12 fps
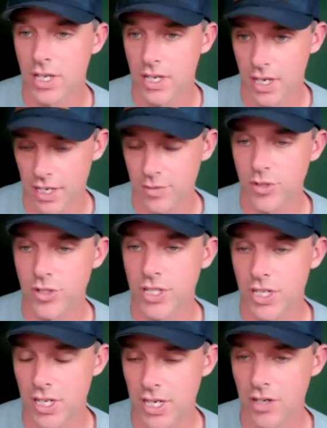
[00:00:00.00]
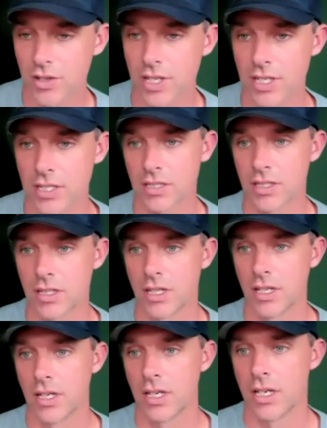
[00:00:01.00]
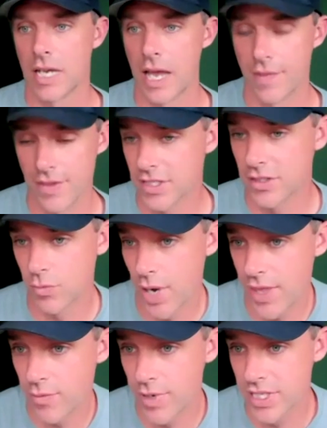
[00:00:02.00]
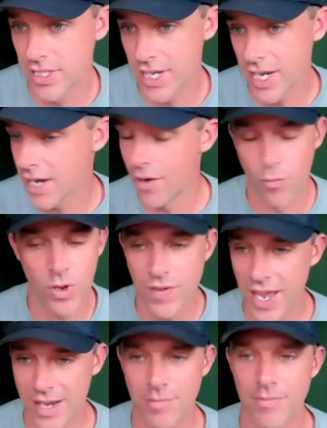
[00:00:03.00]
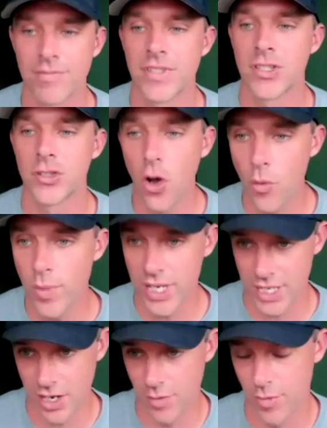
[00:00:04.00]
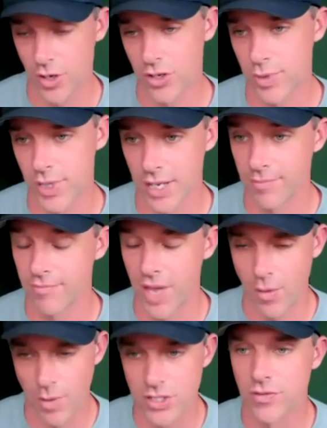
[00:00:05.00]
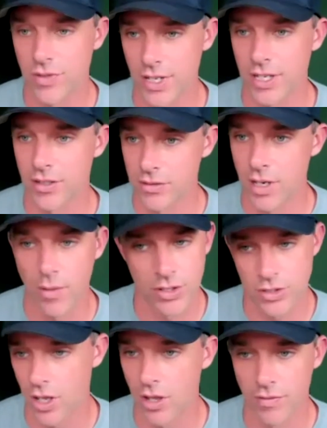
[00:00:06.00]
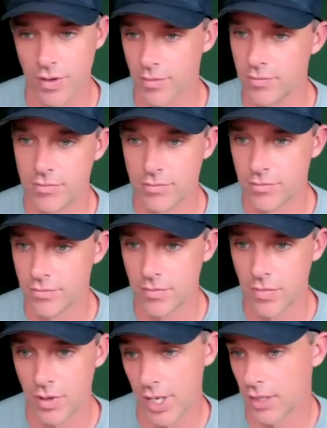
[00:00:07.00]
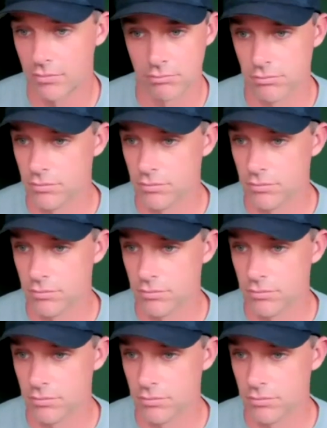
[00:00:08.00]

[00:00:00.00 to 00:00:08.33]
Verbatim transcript: Customers need to hear this. And this is a way that we can set out. And we've had so many homeowners be like, I watched your videos. I watched all of them. I'm like, yeah.